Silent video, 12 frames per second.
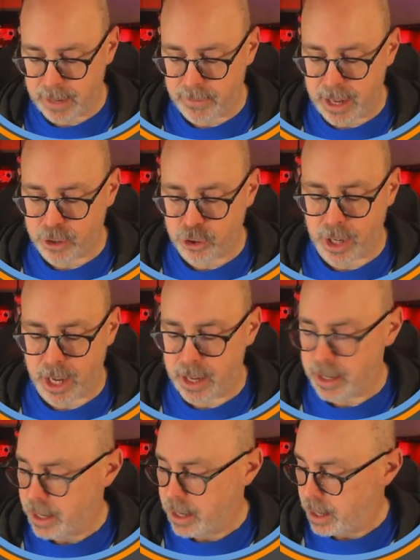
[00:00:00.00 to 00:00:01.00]
that a
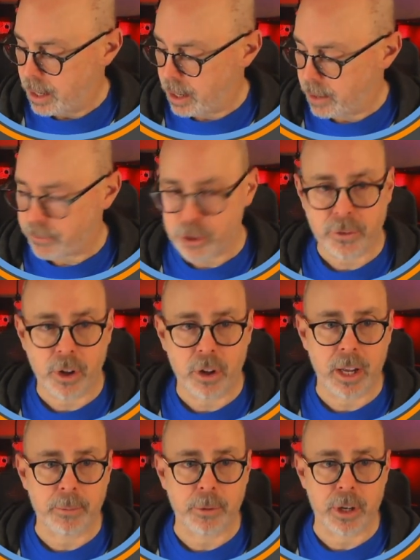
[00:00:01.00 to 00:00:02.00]
shot. Uh, first of all,
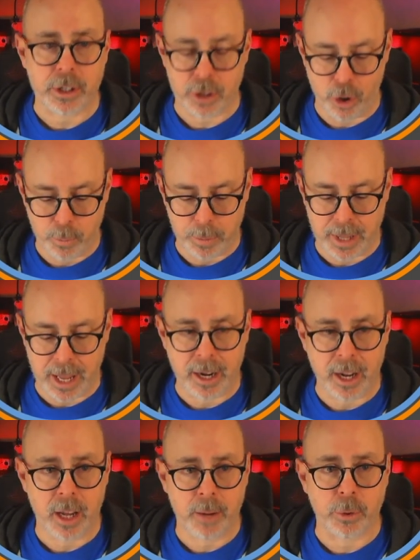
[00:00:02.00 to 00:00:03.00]
I'm going to open that
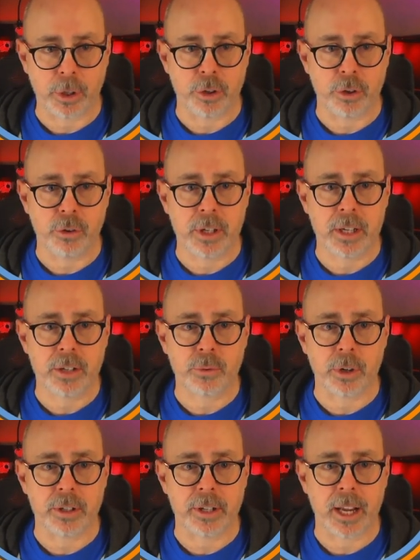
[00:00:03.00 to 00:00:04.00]
up. We're gonna do this. We're
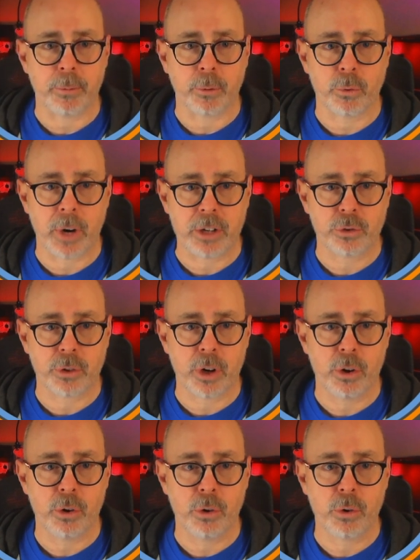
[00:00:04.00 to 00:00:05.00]
gonna type
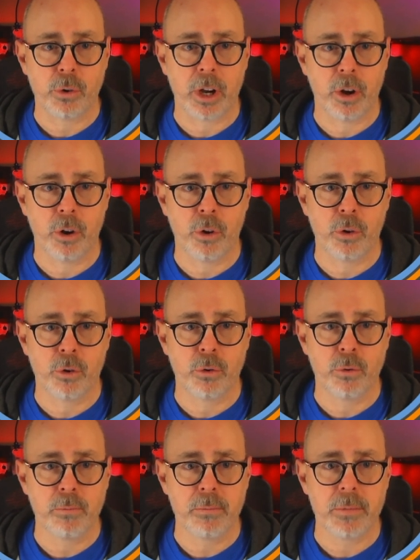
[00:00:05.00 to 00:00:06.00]
retro
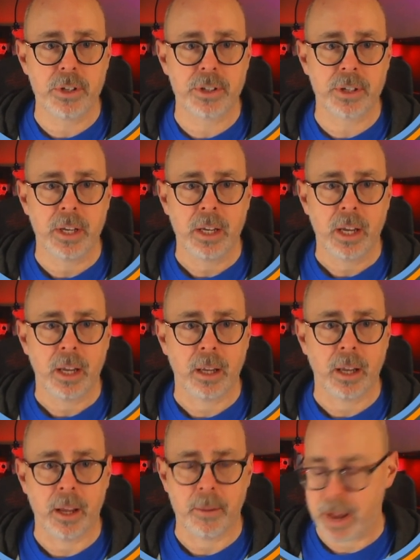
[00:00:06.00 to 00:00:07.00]
combs
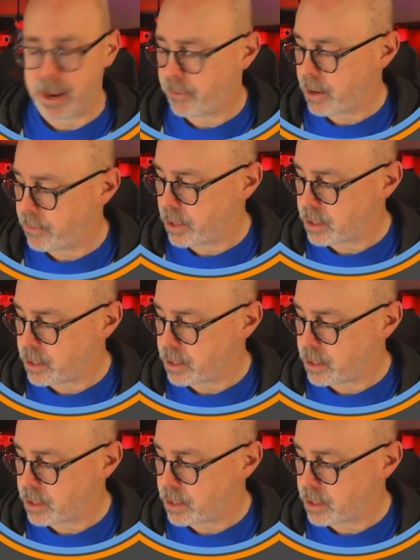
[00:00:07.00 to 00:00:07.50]
uh, my favorite